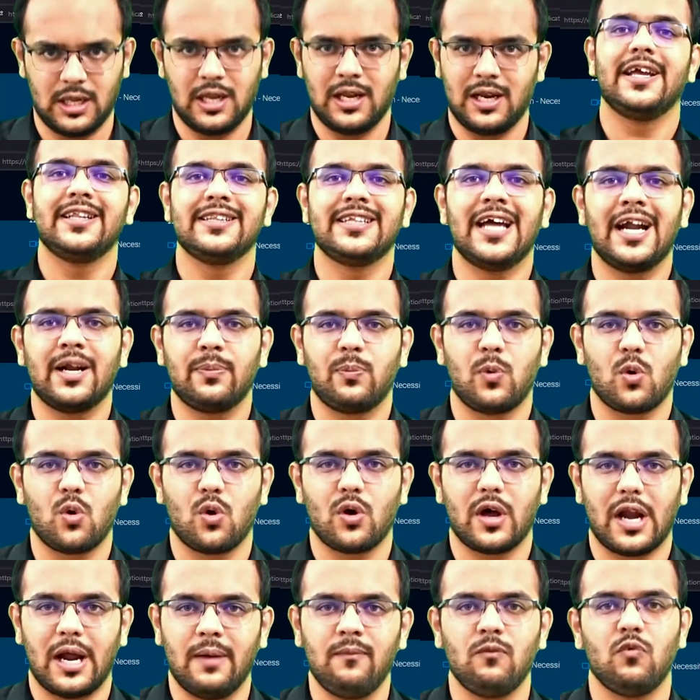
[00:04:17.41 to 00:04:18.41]
In that
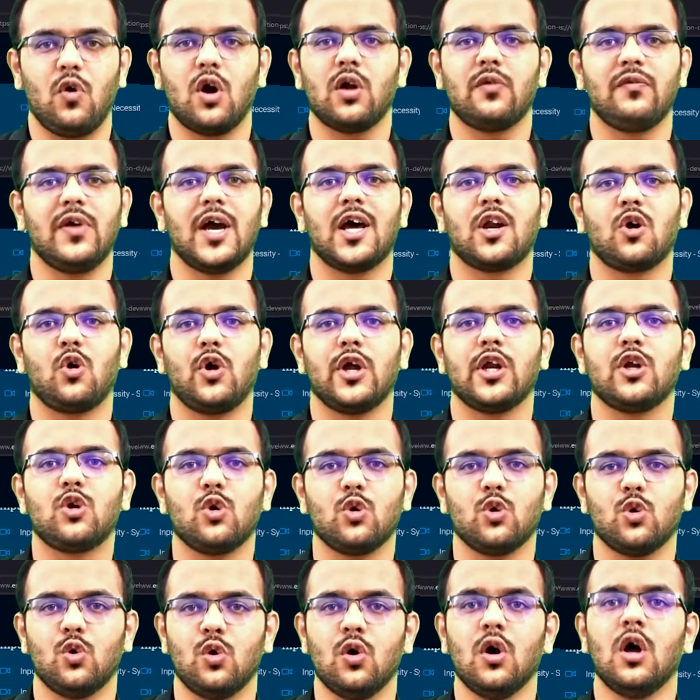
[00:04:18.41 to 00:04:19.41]
program what we are going
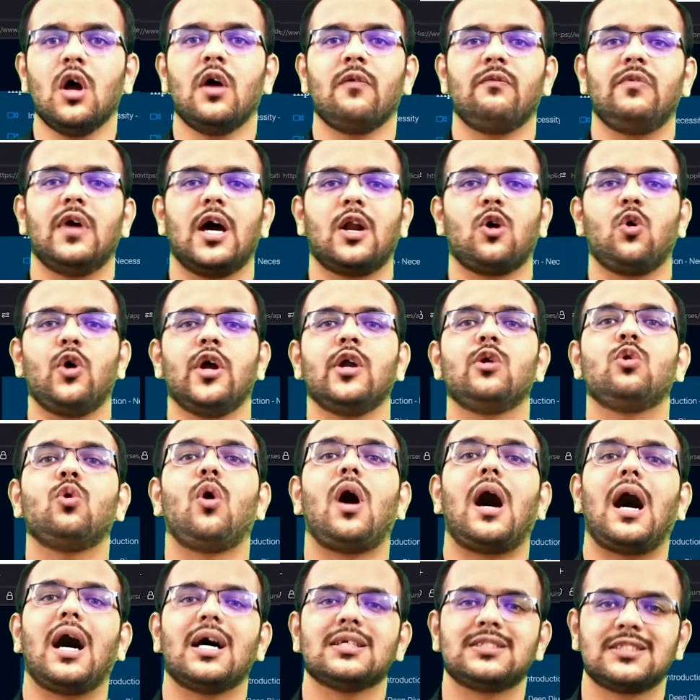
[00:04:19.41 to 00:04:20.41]
to do, we are going
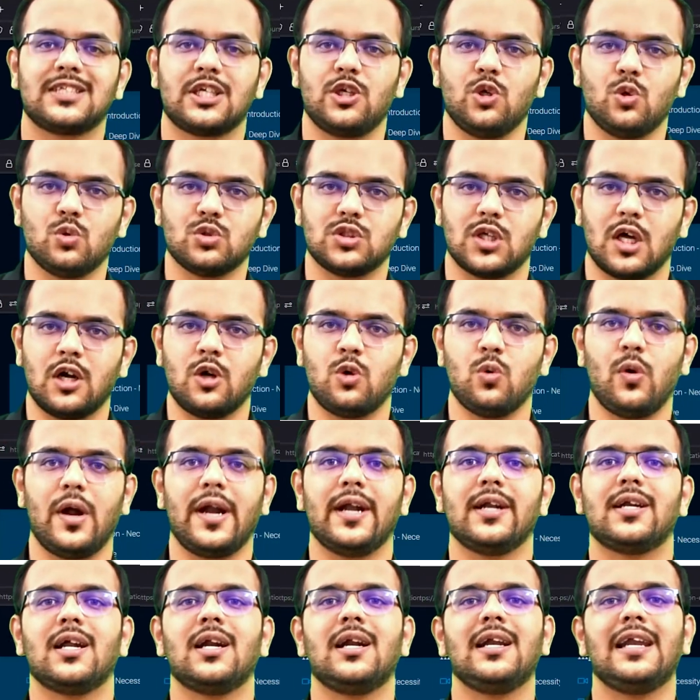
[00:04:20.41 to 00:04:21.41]
to ask user to
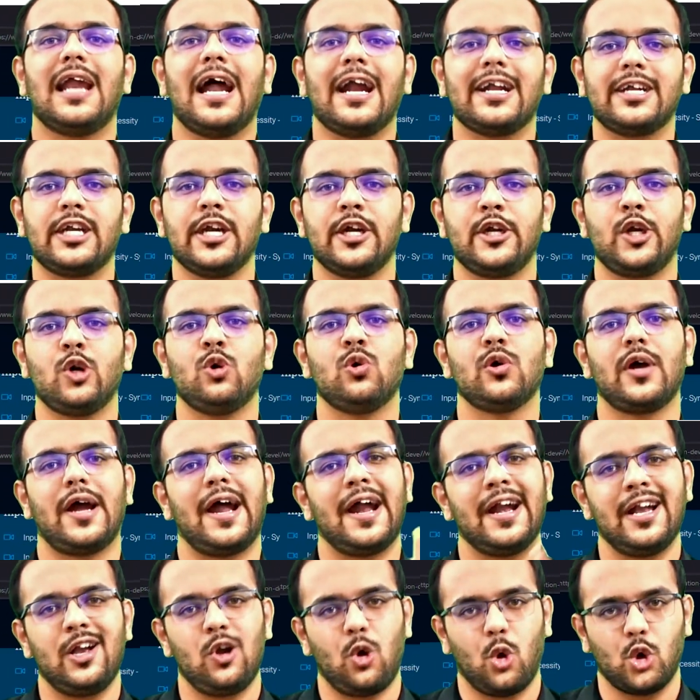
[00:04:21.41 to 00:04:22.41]
enter latitude
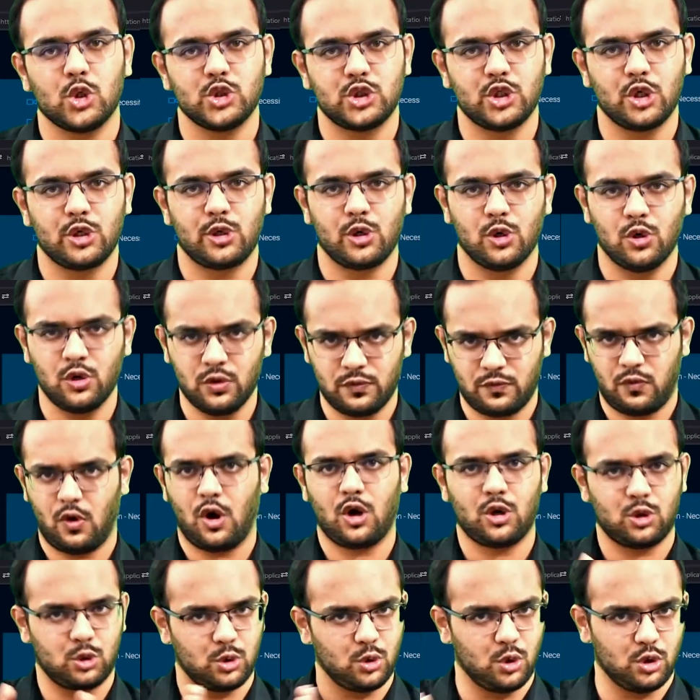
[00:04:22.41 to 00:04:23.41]
and longitude
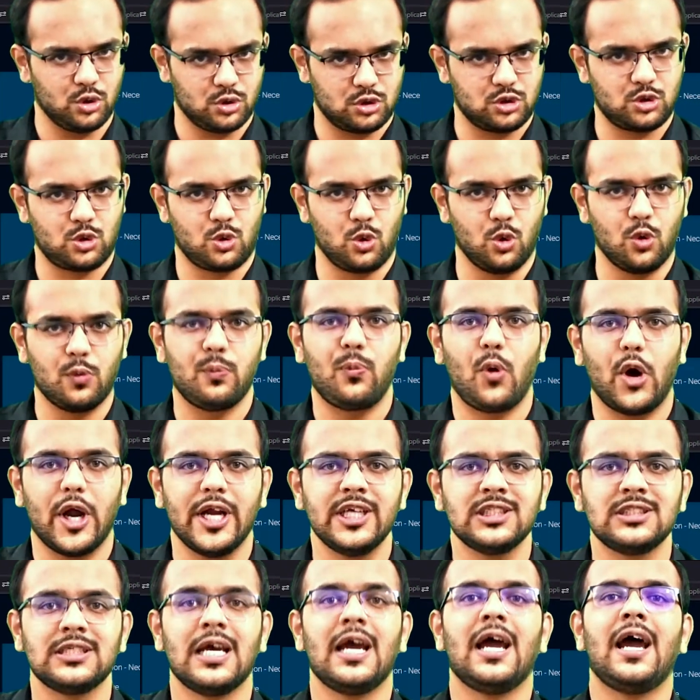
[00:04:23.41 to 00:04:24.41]
for those 2
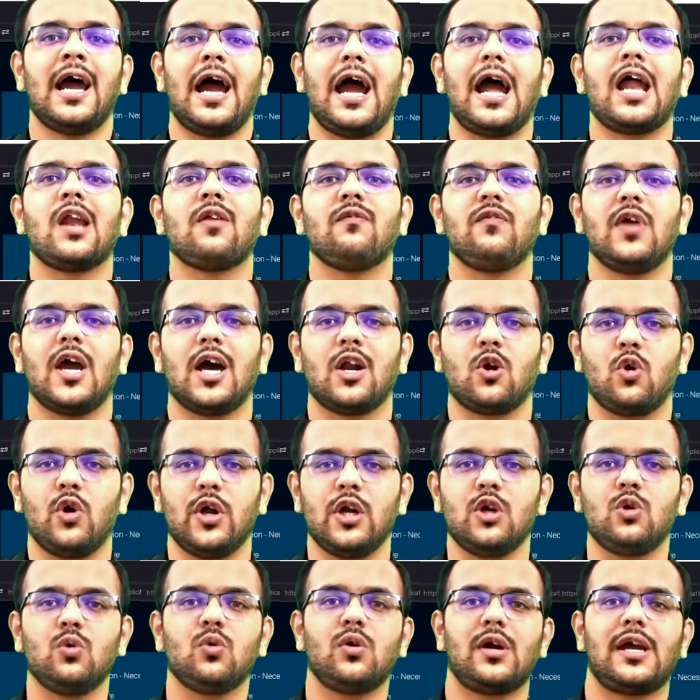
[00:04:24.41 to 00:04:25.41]
points, and we are
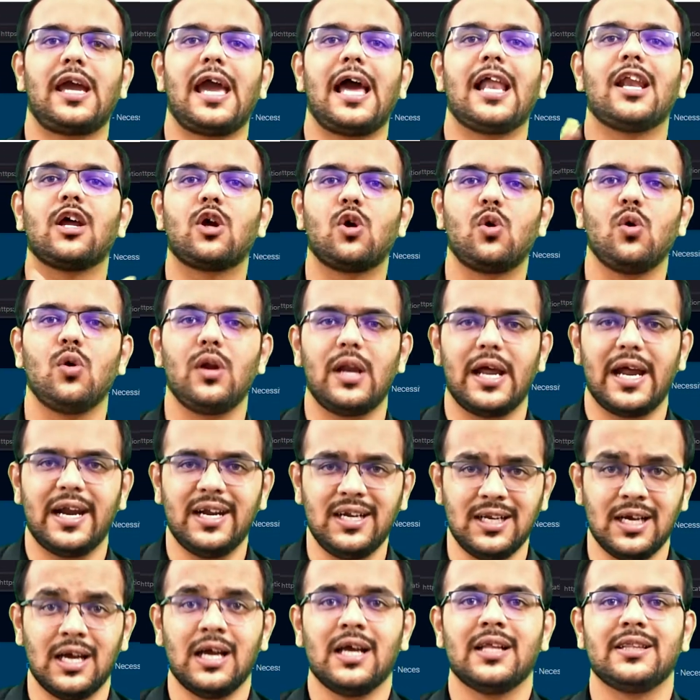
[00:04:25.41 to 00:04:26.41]
going to
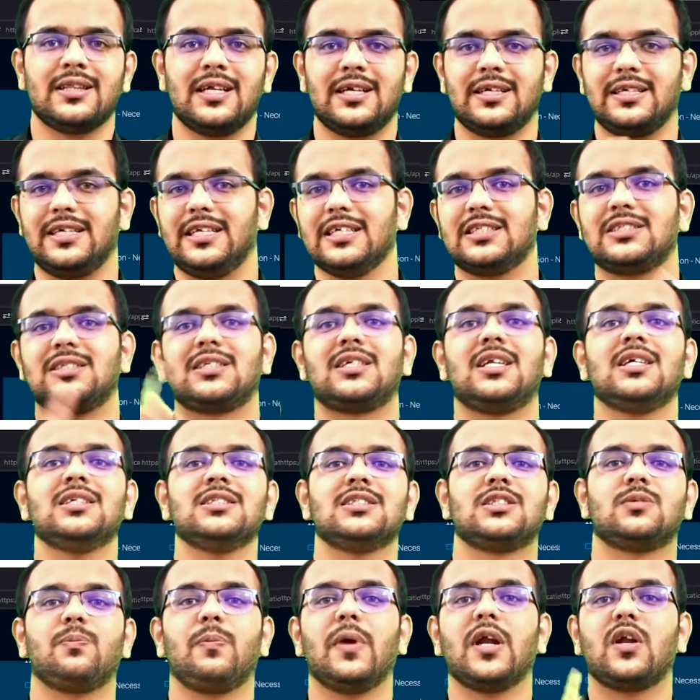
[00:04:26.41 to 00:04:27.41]
calculate the
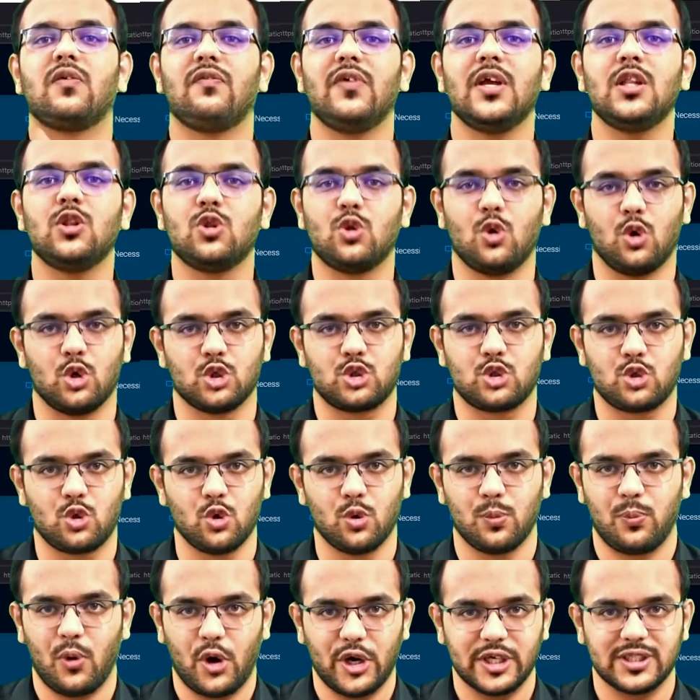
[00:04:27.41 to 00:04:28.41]
distance between those
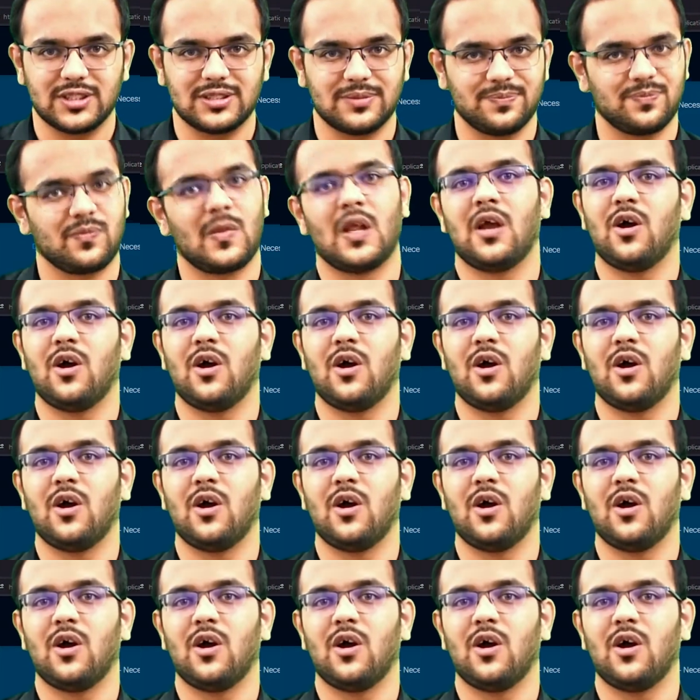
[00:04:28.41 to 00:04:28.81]
2 points.